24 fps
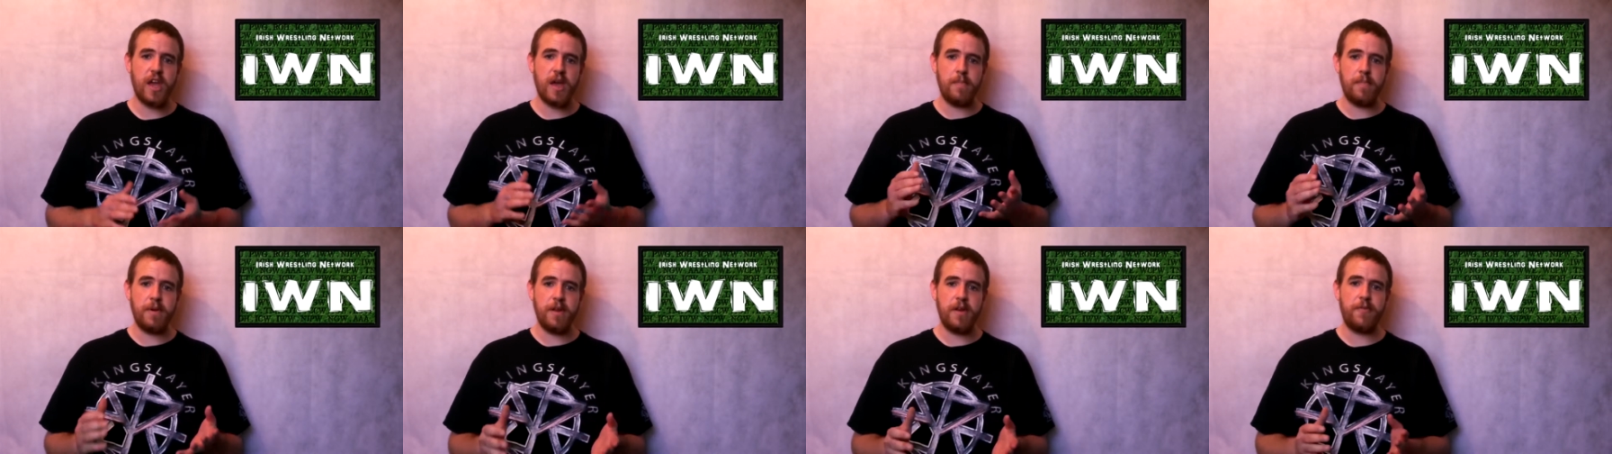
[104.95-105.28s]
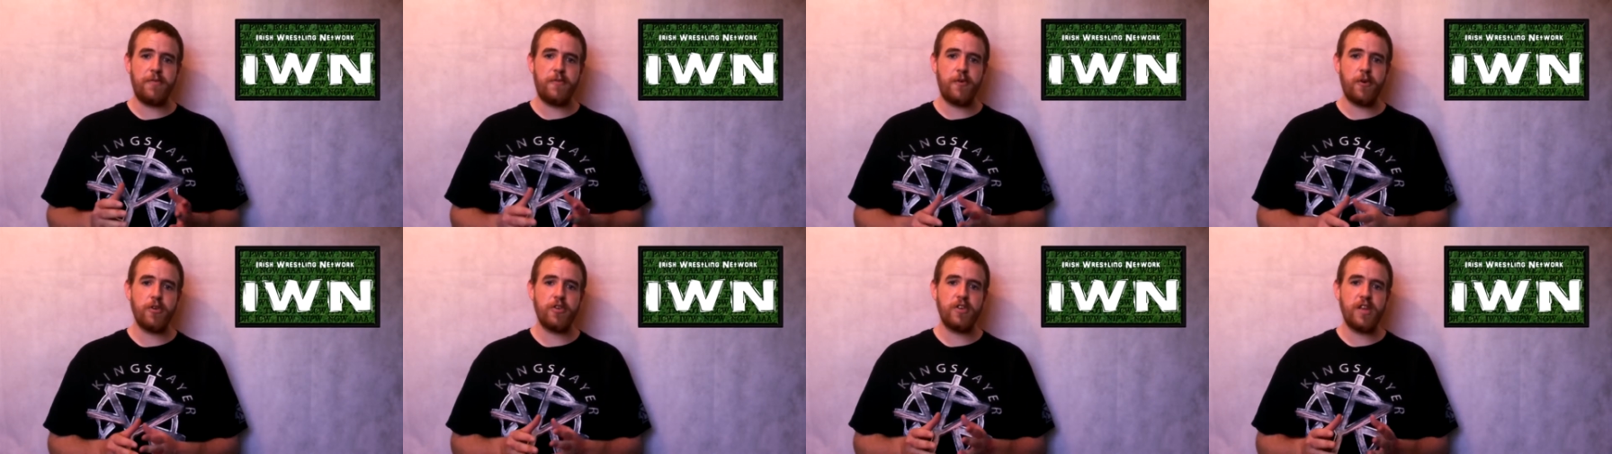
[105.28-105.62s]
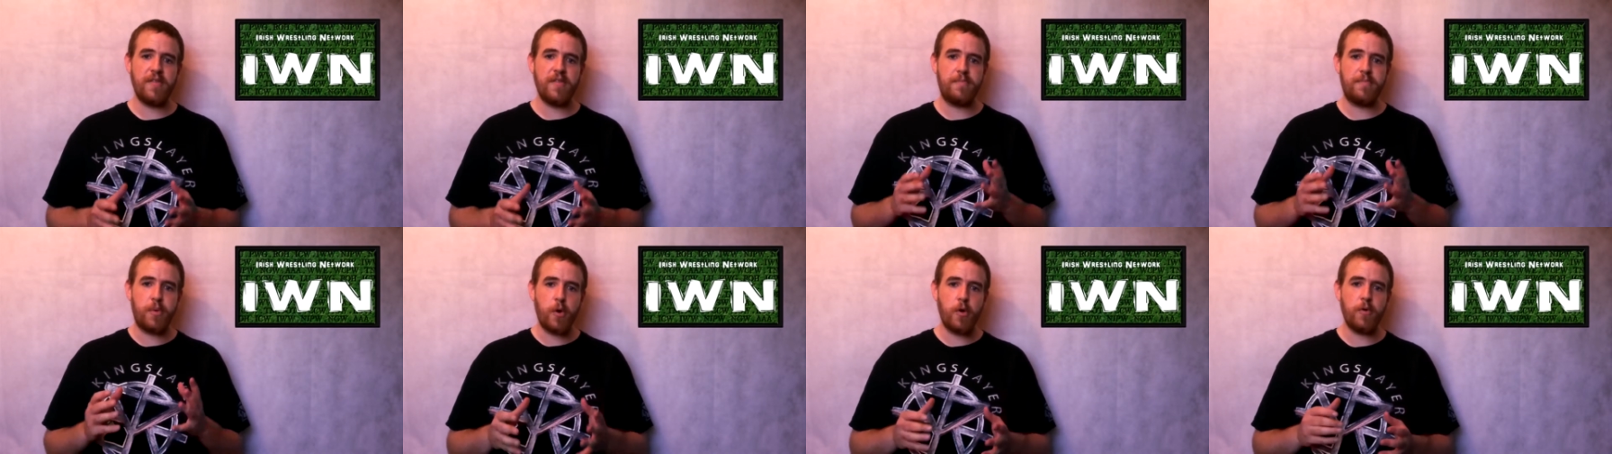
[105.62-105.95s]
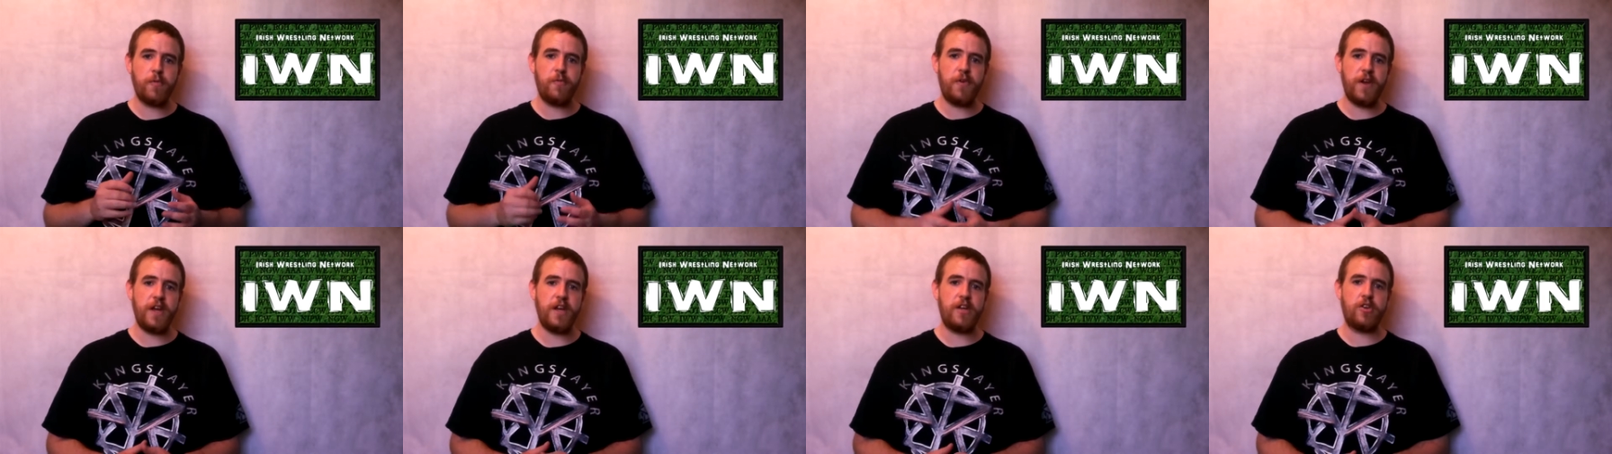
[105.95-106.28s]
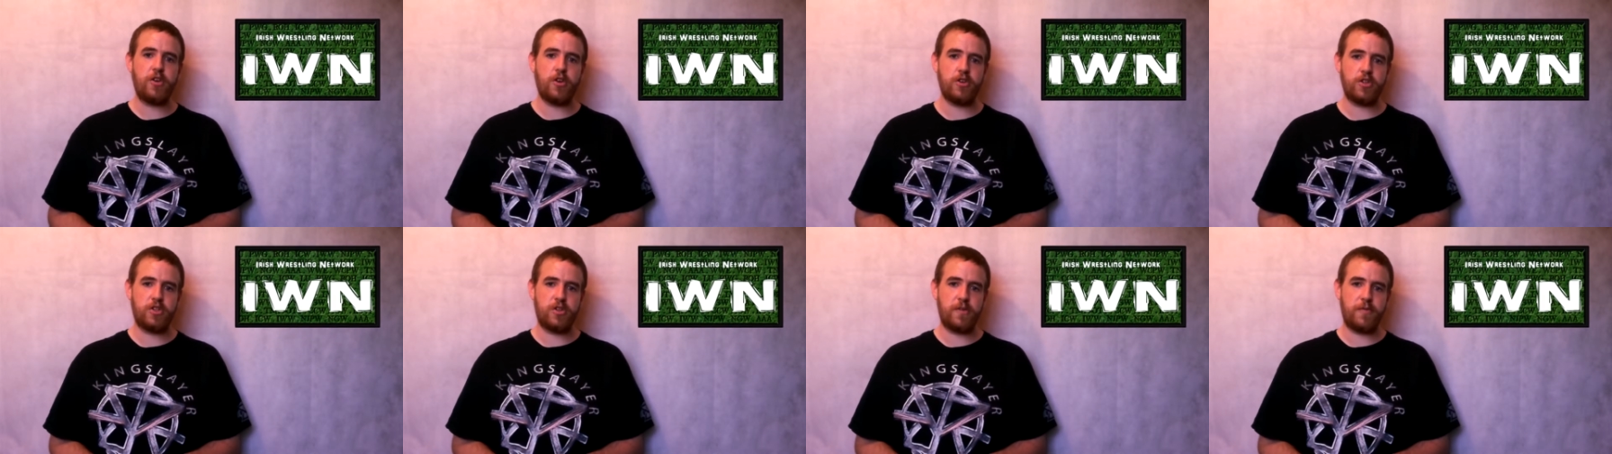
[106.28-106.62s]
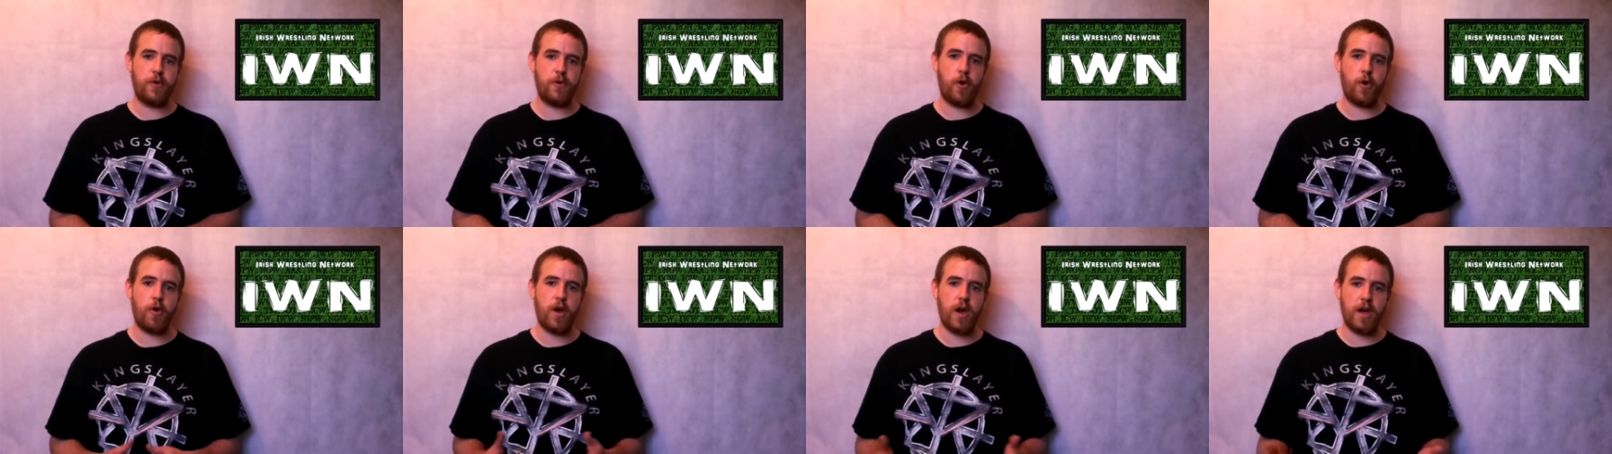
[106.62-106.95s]
and be the first to have both feet touch the
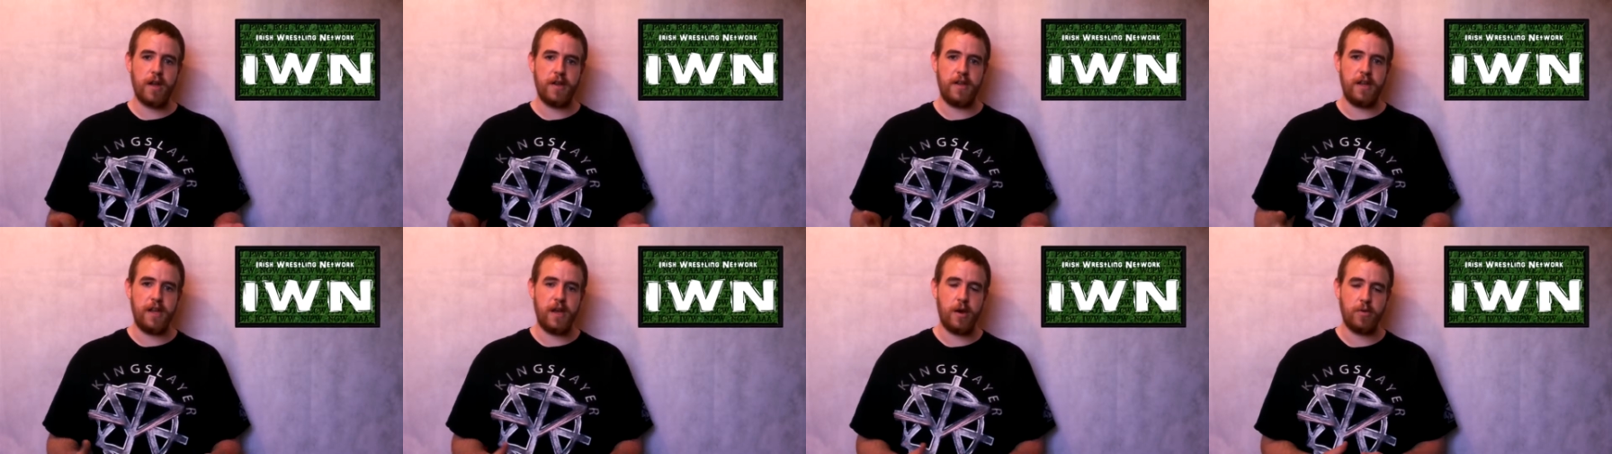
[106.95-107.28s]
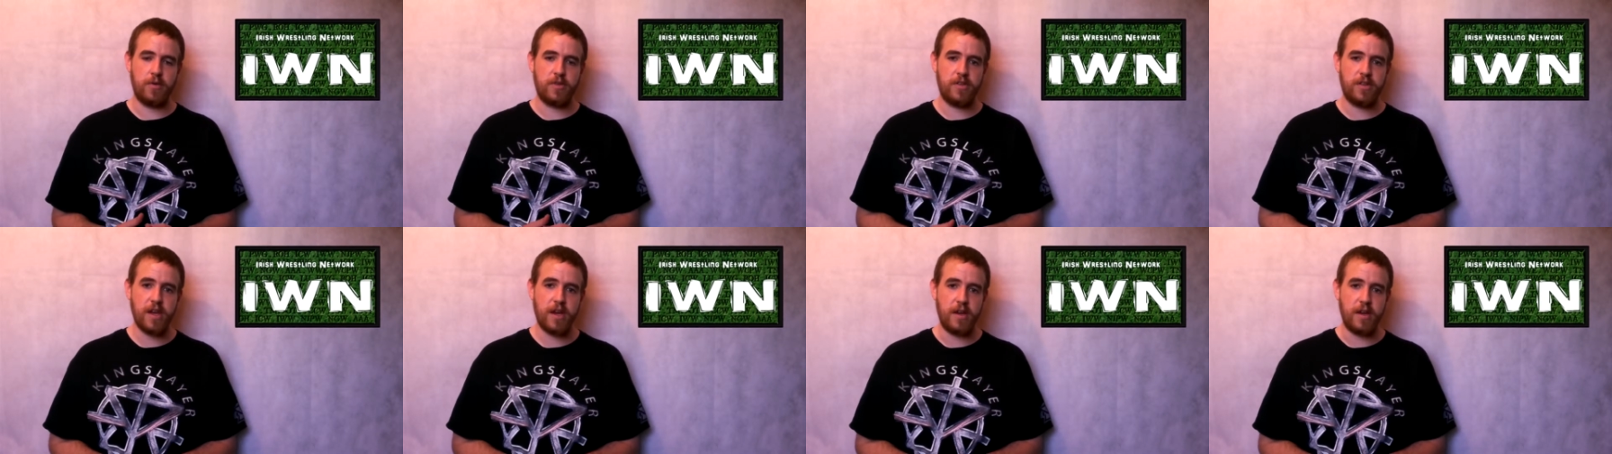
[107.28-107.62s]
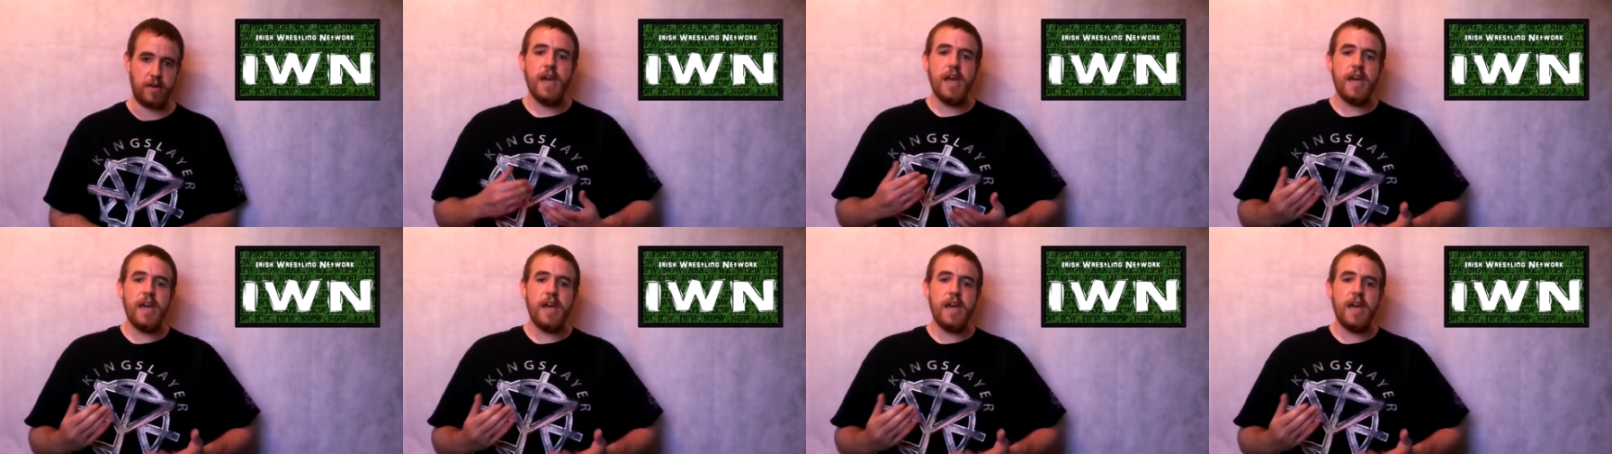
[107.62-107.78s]
floor on the outside.